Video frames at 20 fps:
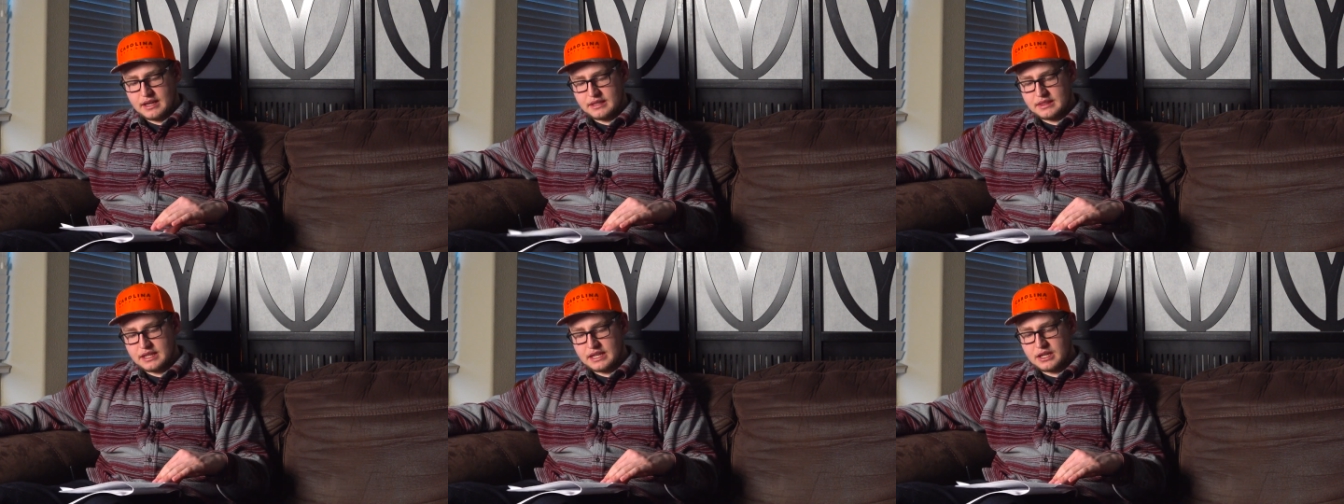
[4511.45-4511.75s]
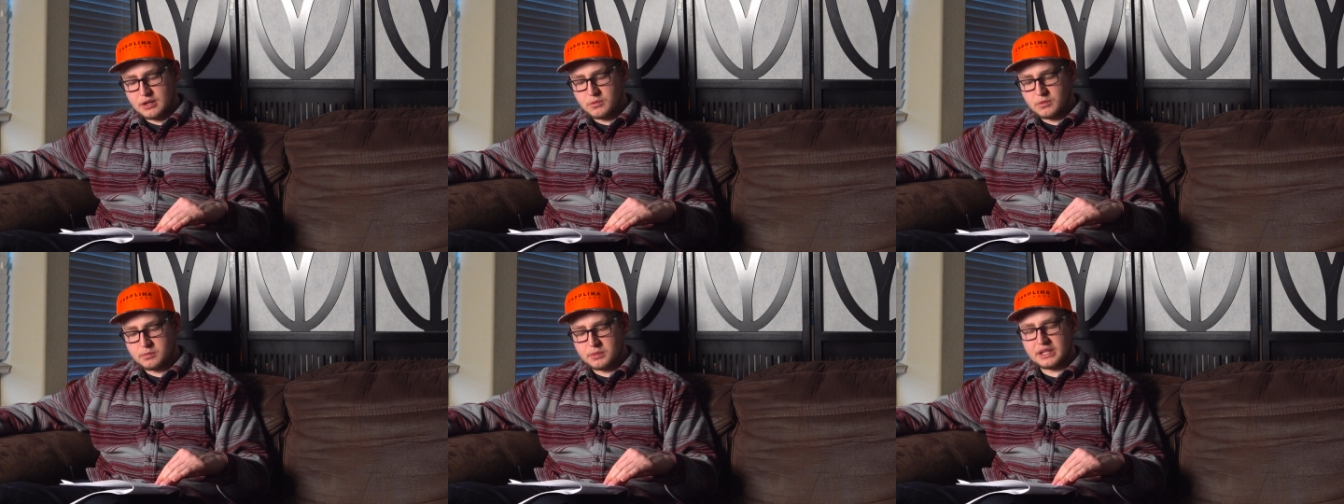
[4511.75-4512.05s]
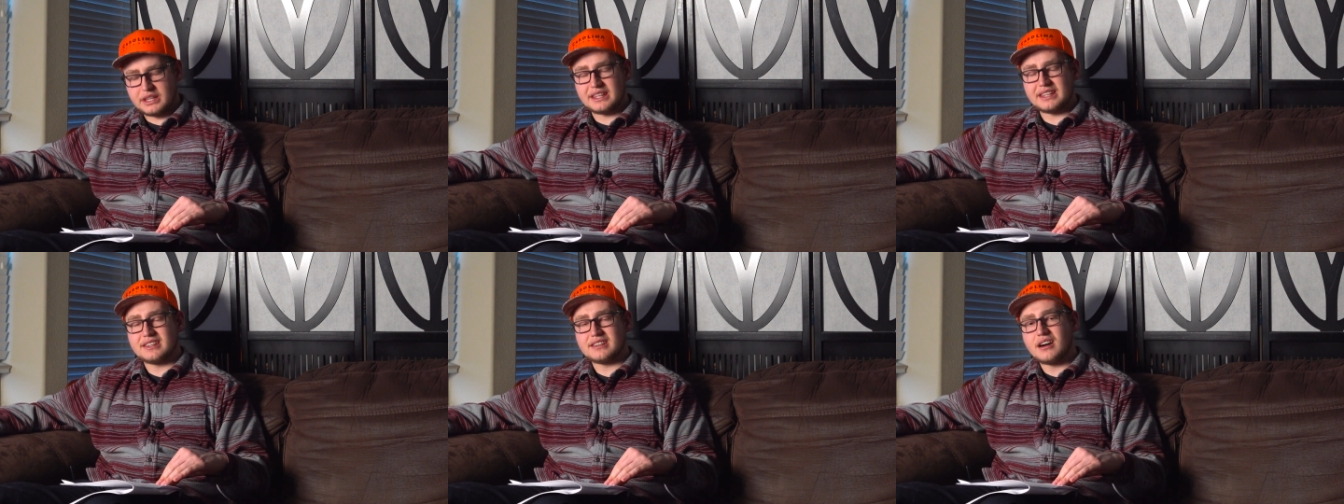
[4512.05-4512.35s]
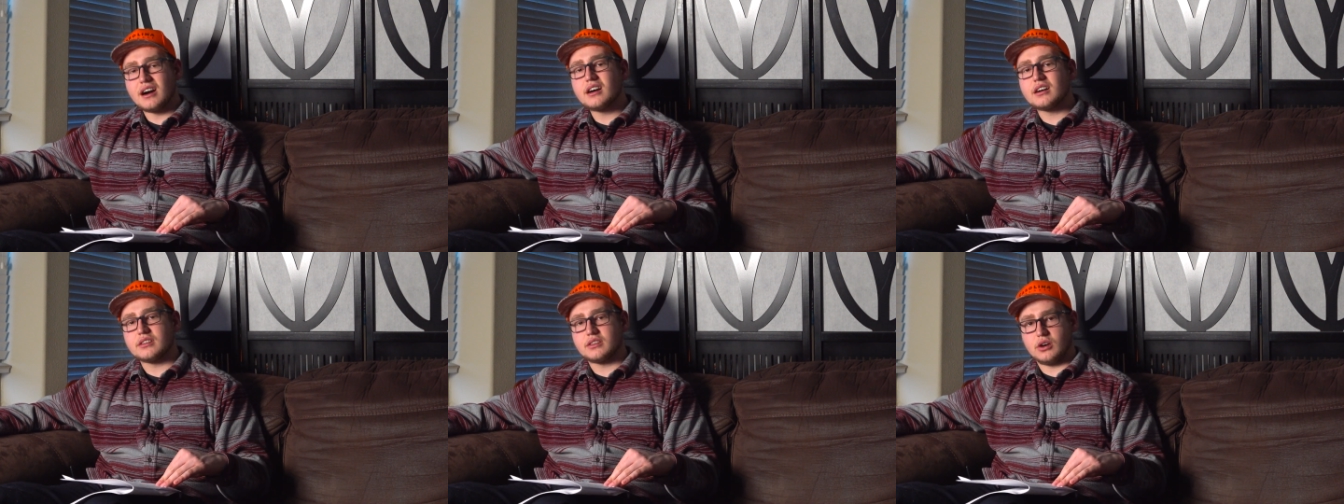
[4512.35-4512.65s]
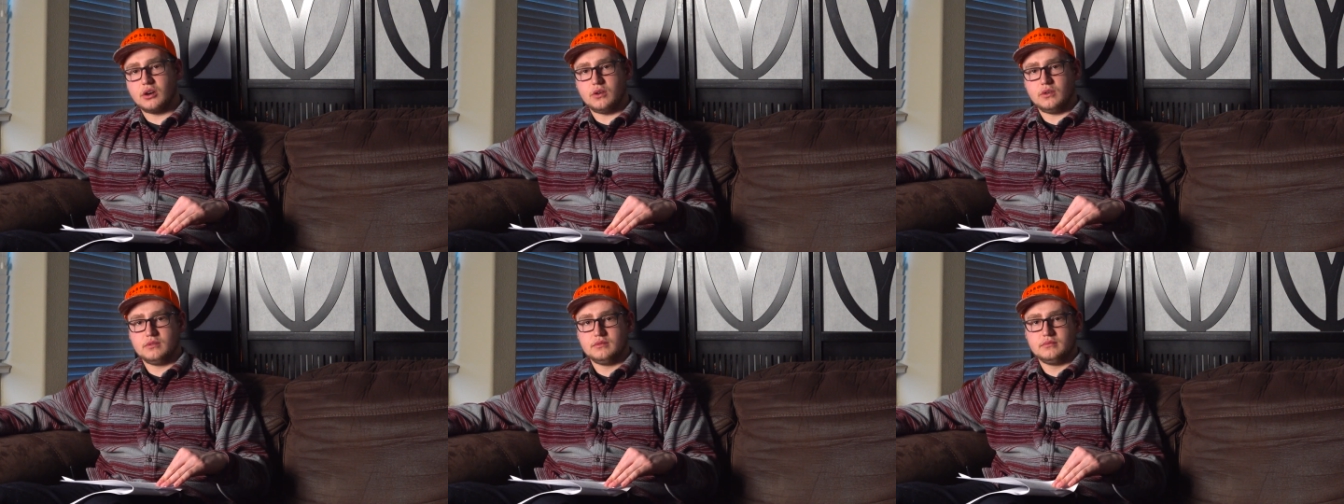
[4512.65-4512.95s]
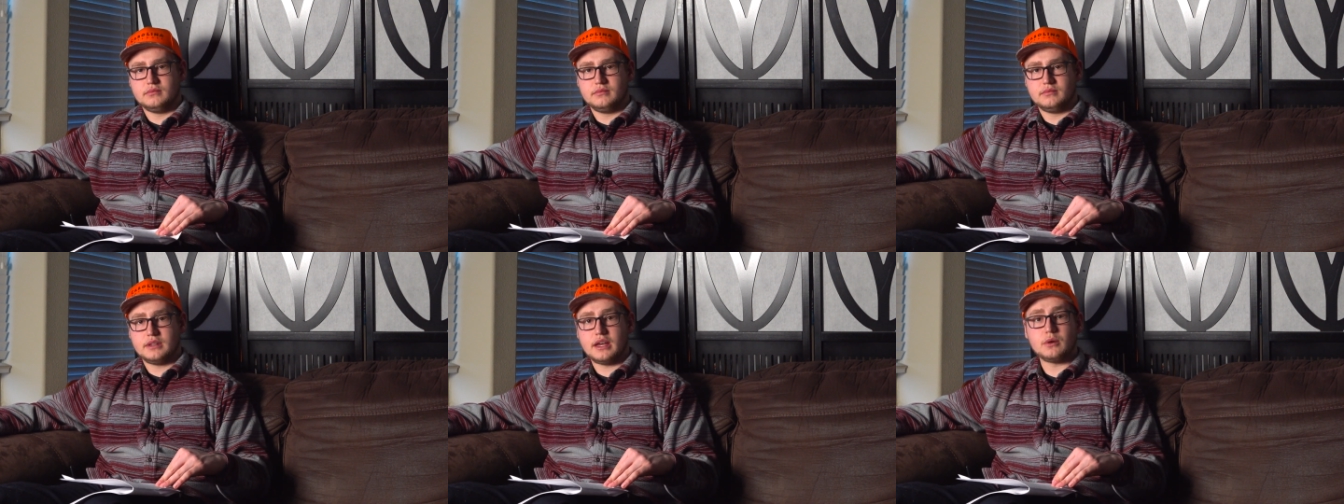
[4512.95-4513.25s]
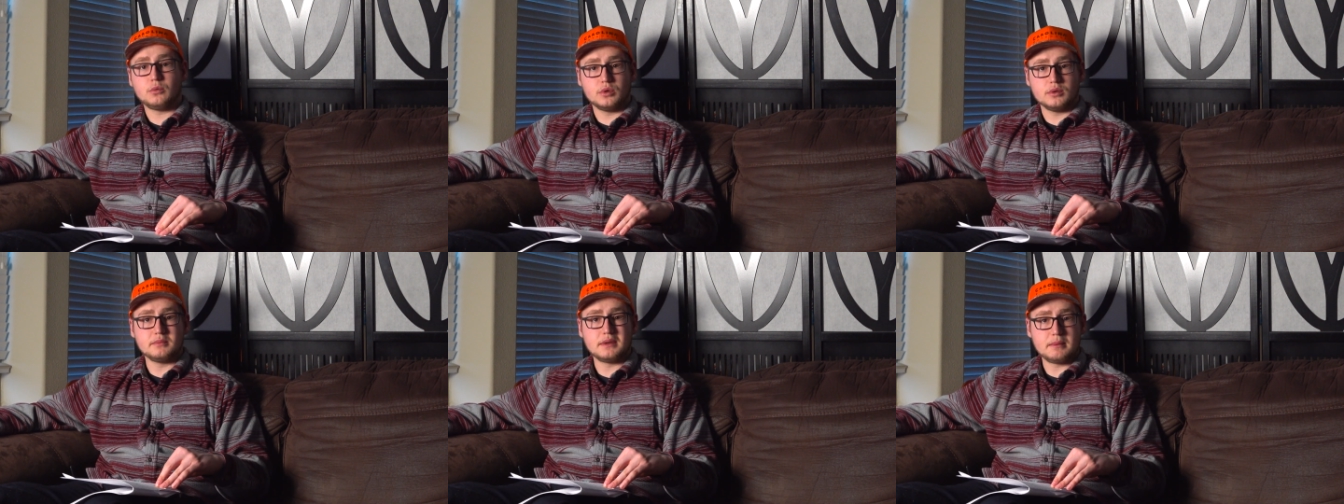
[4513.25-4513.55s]
I think it would be the young, though,
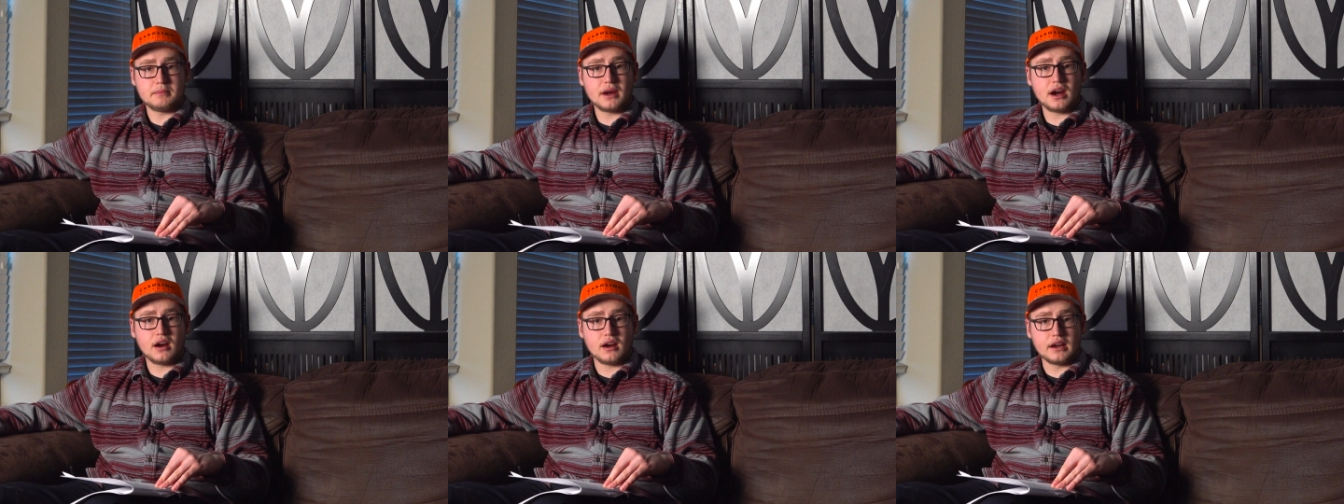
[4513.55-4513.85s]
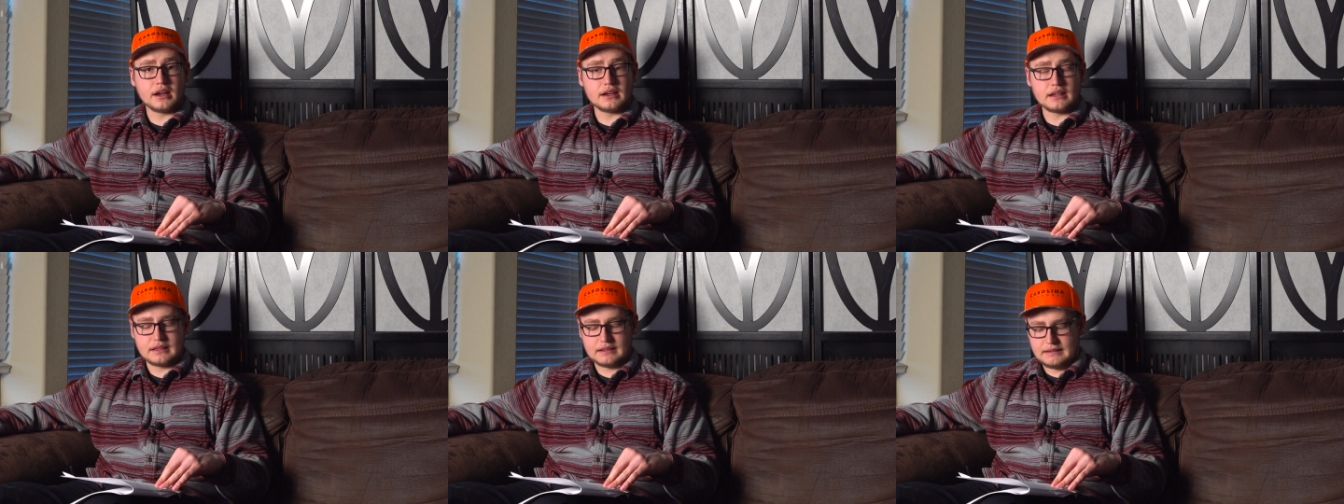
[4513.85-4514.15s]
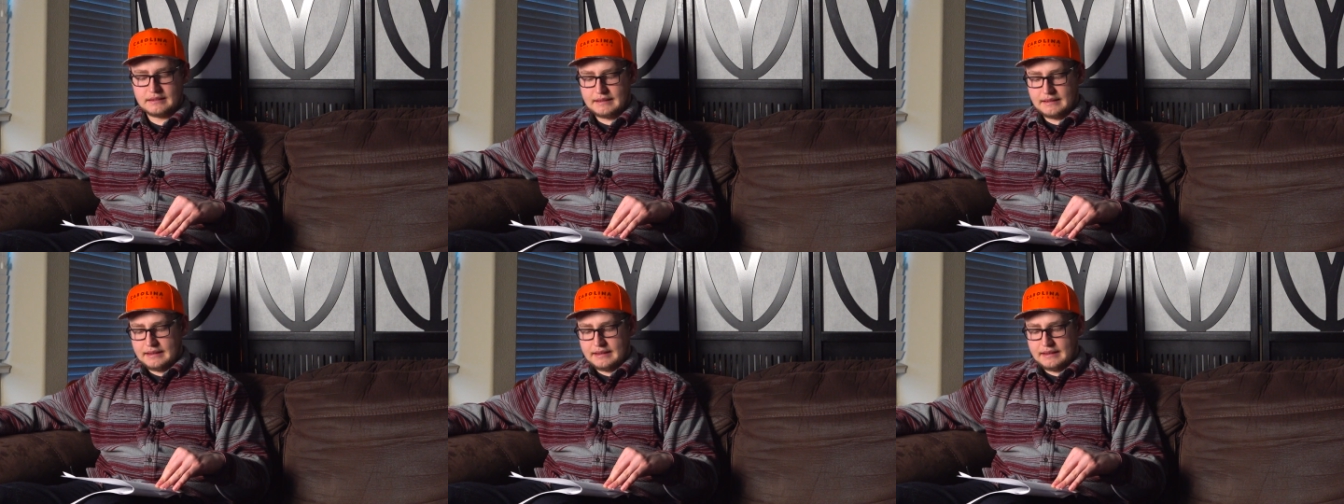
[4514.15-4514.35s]
that would be buried.